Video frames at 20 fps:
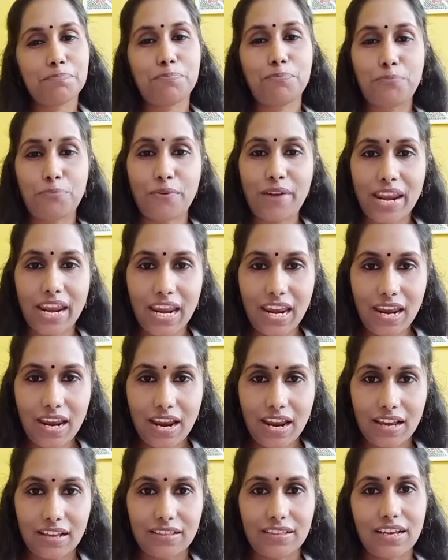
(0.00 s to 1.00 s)
pray
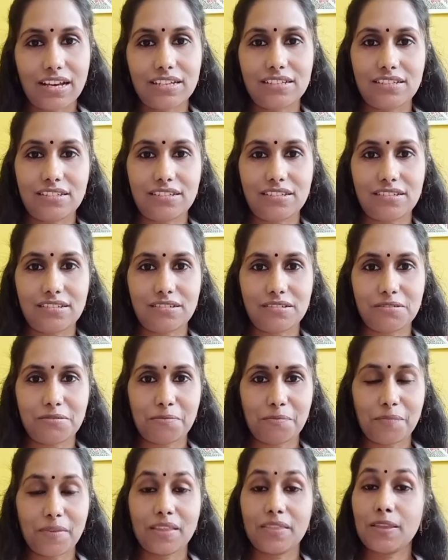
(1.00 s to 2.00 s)
that
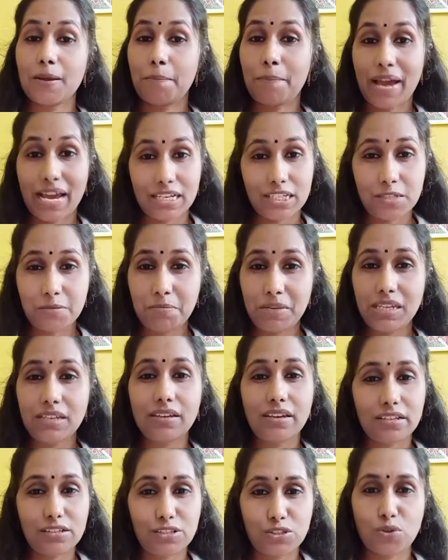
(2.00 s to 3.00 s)
the pandemic
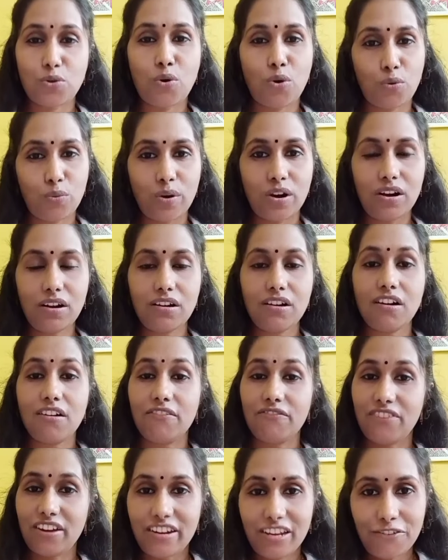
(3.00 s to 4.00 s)
gets over
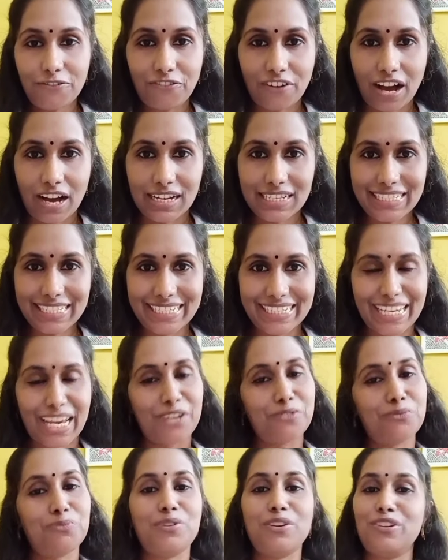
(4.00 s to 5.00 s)
very fast
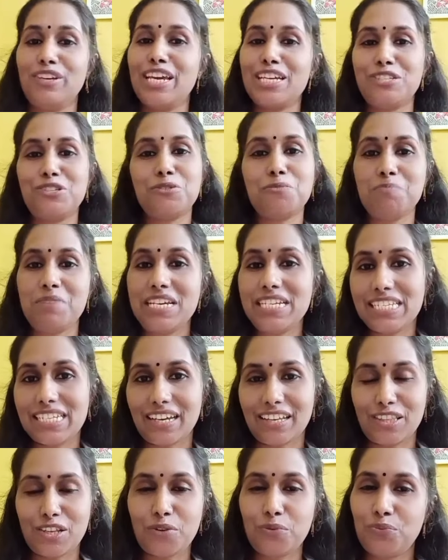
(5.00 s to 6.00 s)
and we get to meet
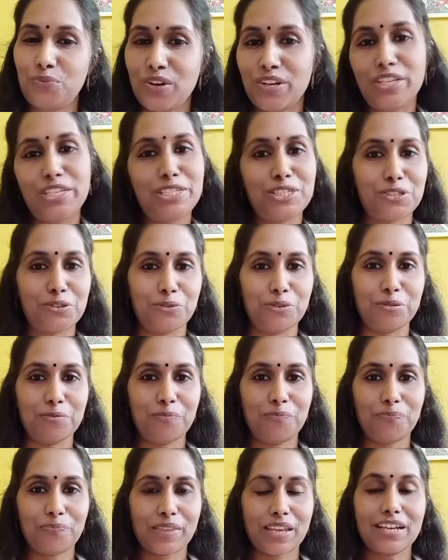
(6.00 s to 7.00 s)
other very soon.
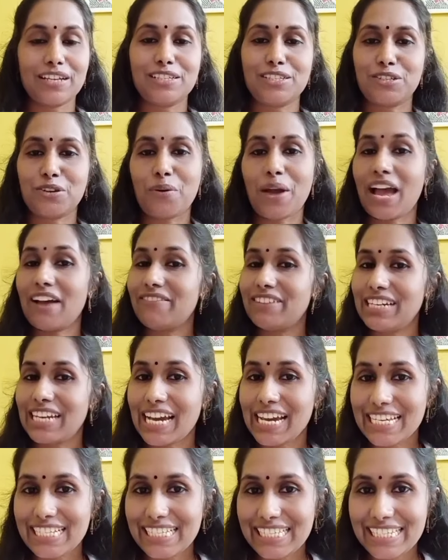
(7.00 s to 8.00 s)
So have a
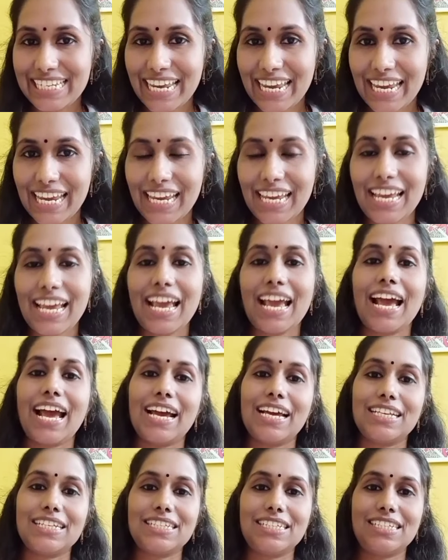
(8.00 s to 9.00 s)
nice day
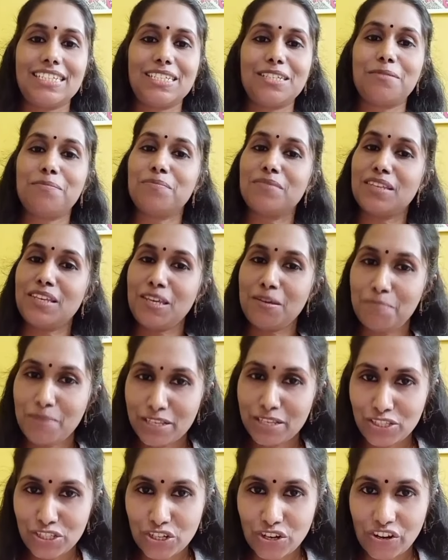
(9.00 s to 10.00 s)
and keep
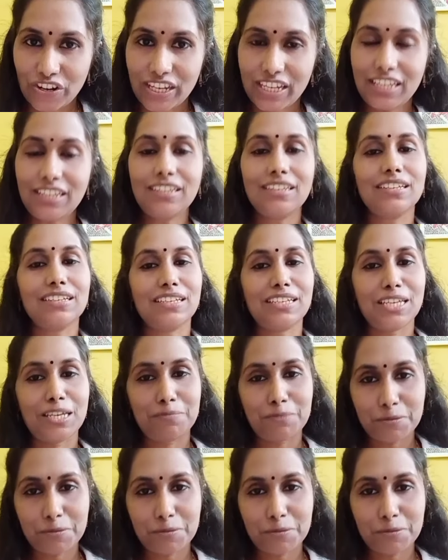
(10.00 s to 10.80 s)
enjoying, keep